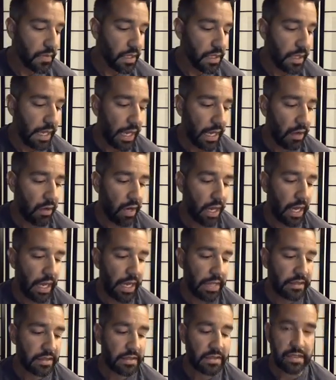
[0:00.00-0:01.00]
Now,
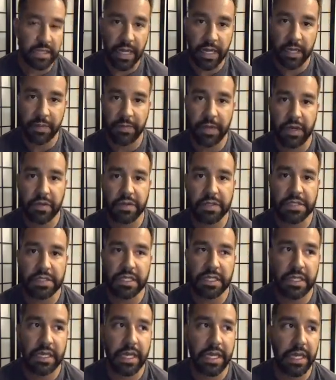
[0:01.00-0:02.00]
at the time, I was
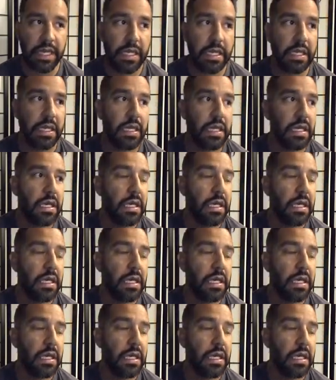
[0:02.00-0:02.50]
in a